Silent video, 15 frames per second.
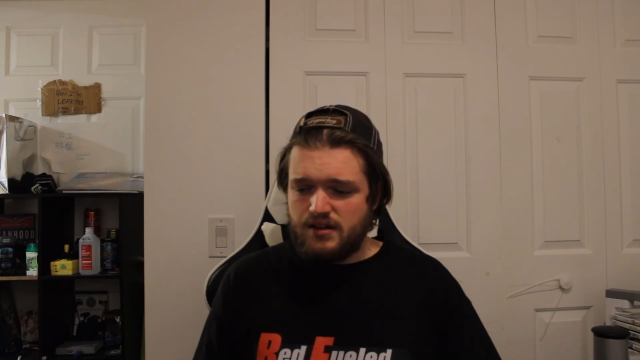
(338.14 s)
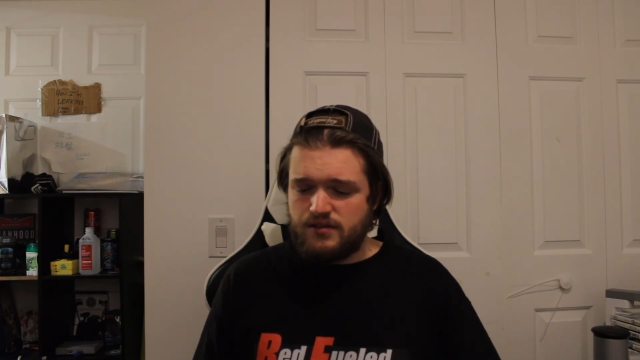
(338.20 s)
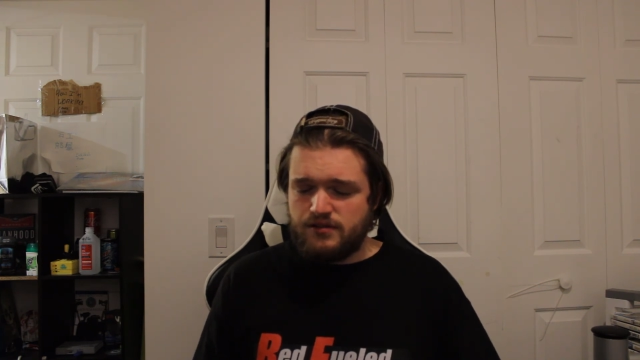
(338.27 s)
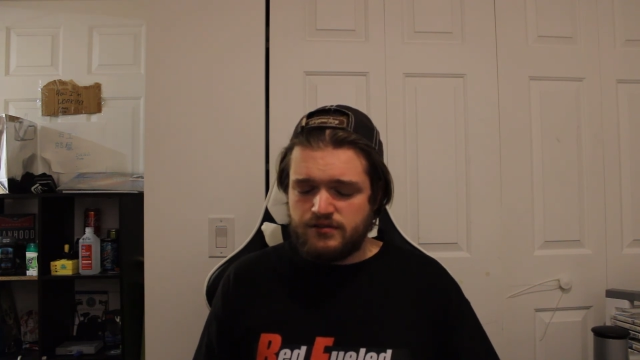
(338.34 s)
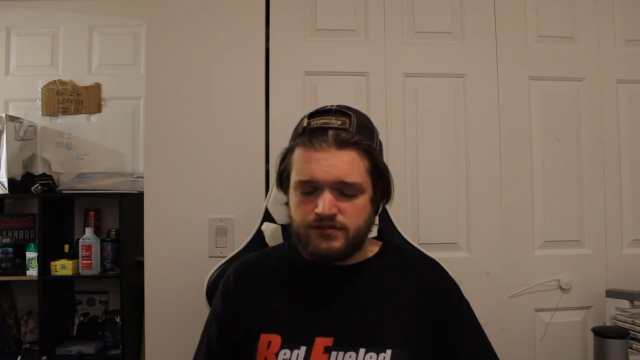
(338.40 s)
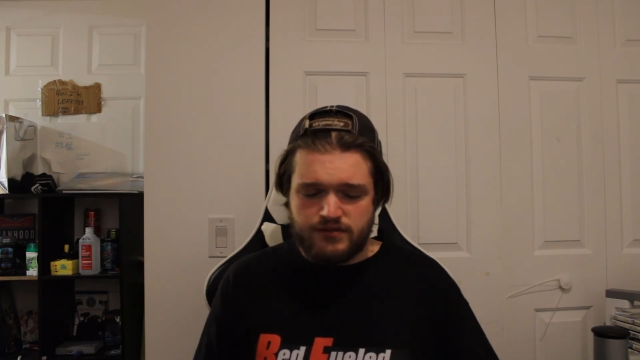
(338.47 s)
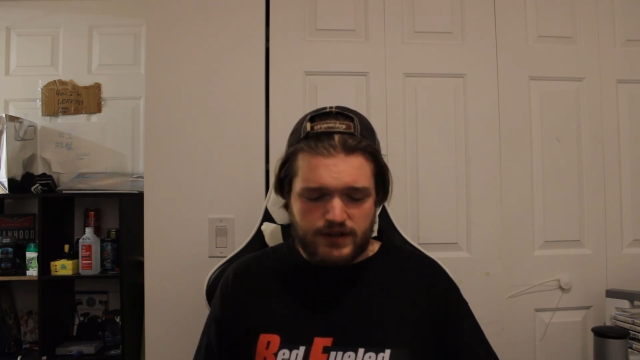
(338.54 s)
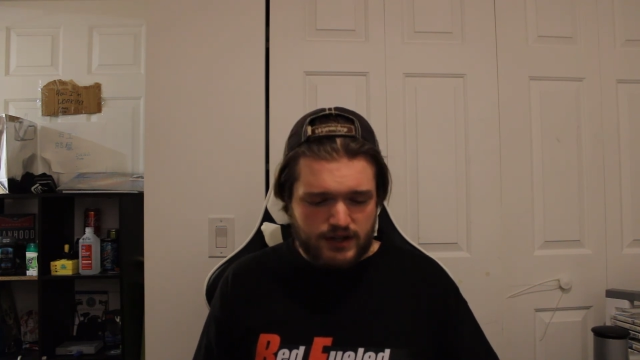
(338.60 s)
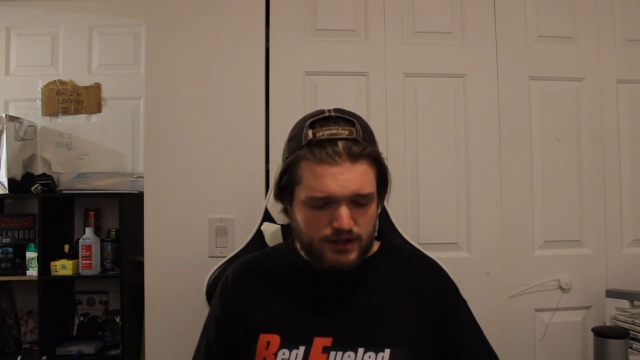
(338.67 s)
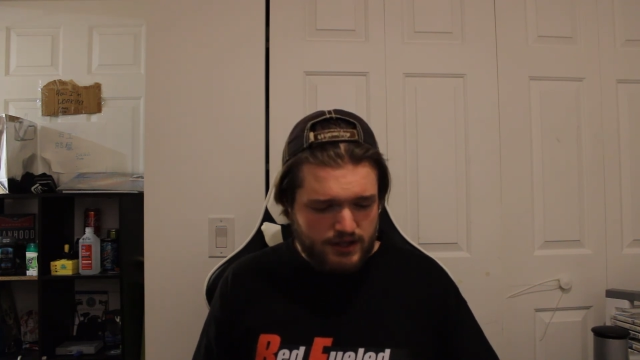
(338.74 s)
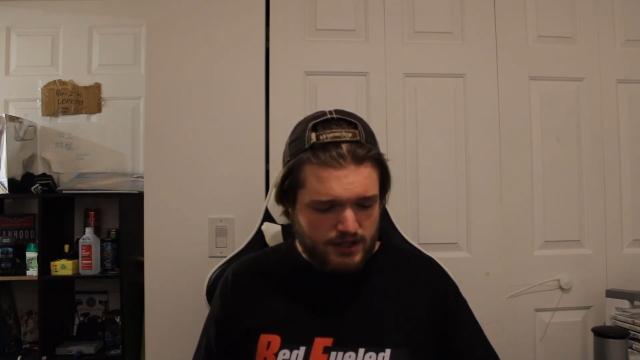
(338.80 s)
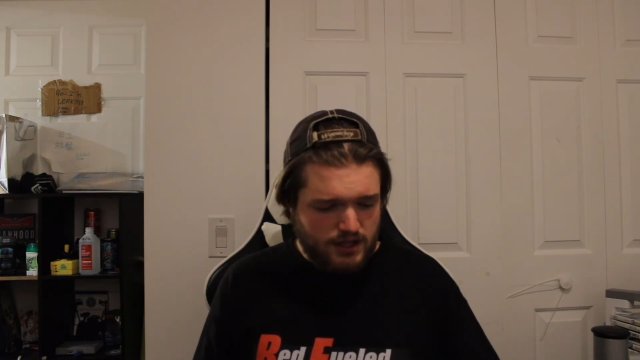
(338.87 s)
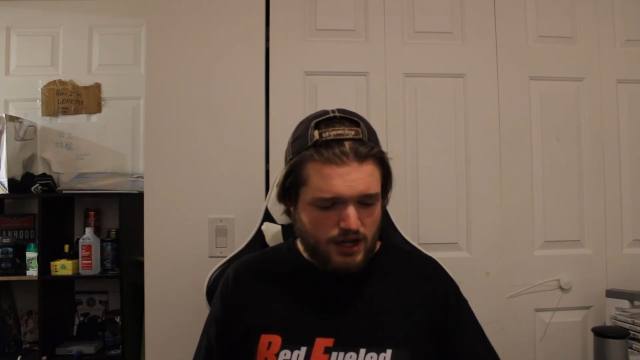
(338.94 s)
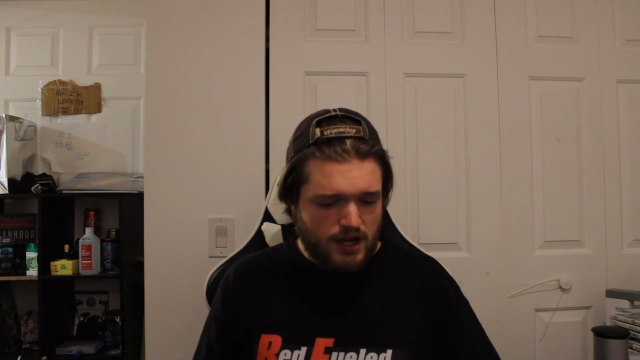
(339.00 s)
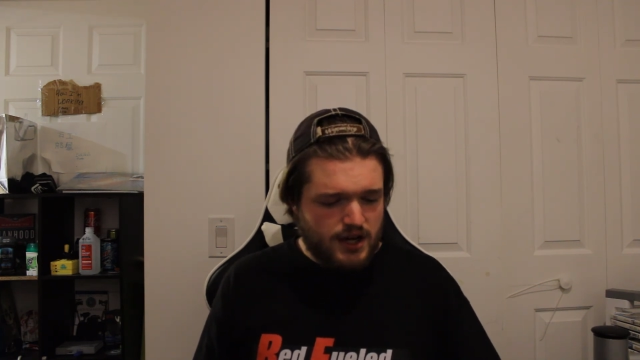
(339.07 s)

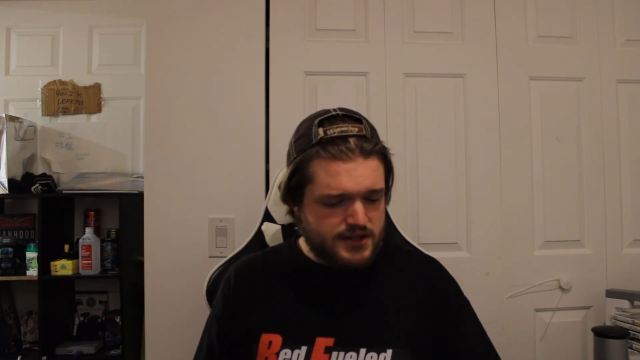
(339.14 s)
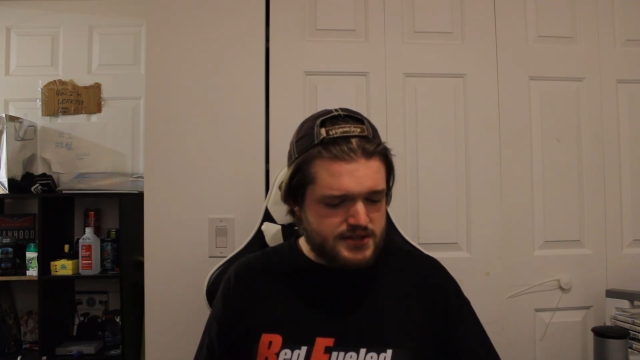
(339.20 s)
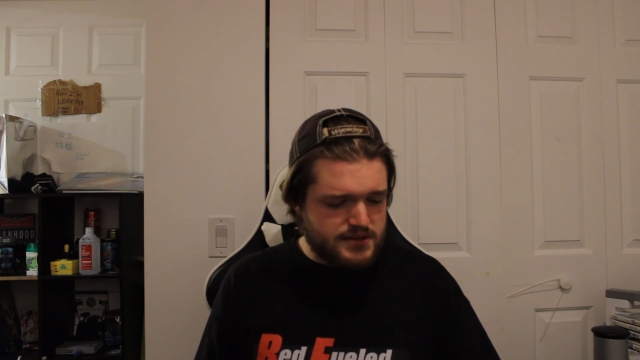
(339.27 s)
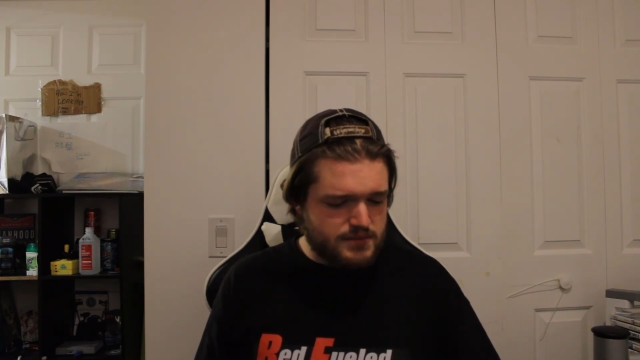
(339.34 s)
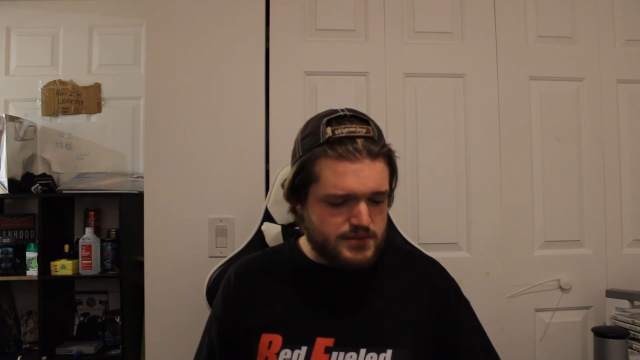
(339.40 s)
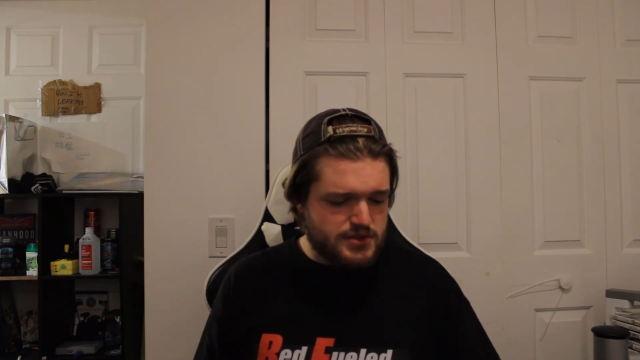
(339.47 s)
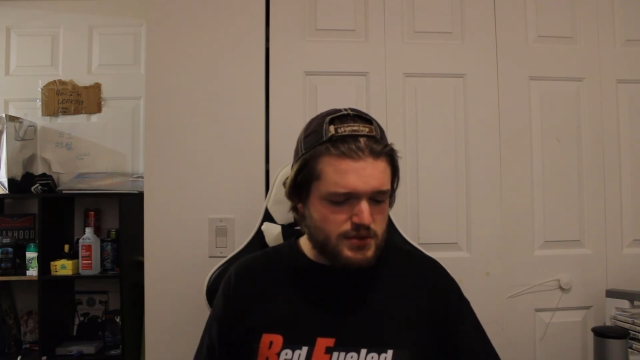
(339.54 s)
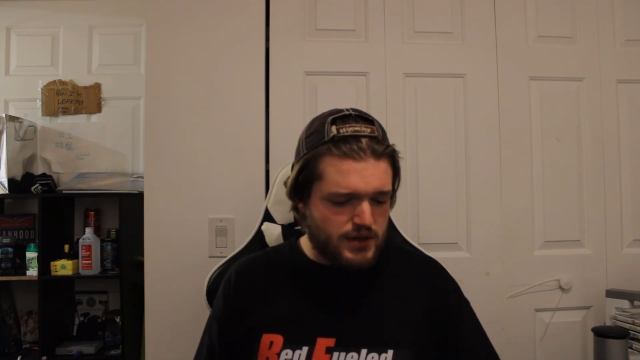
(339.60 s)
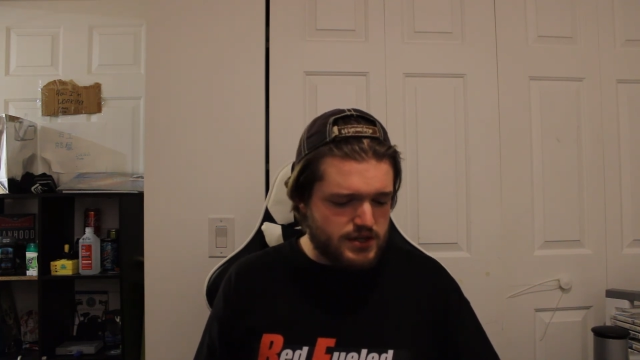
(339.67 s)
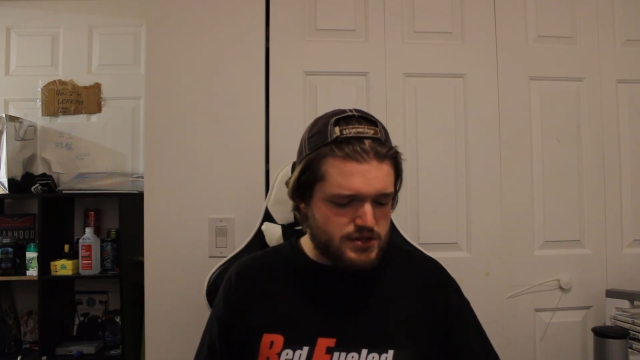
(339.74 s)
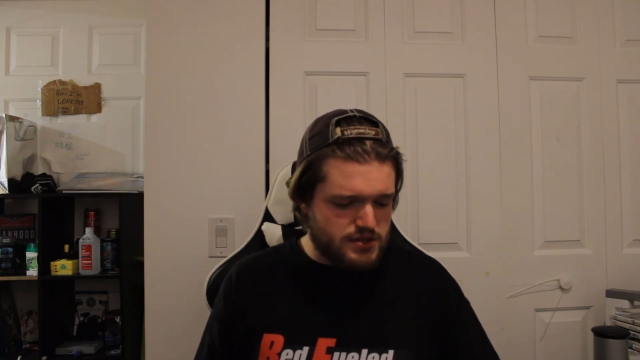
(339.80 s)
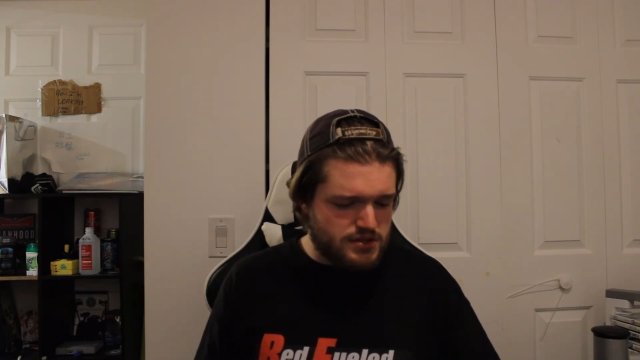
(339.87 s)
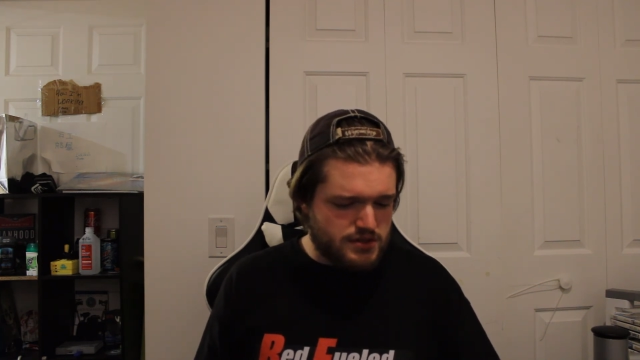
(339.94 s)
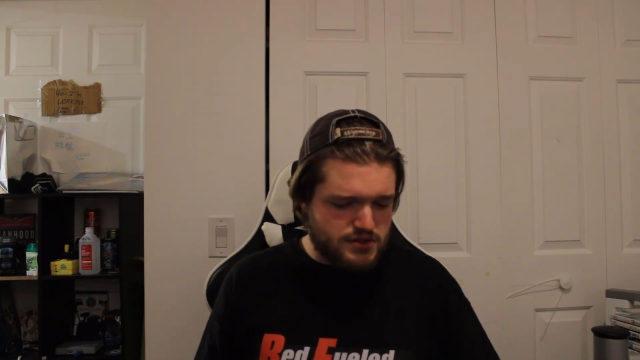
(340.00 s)
Very awesome. So I just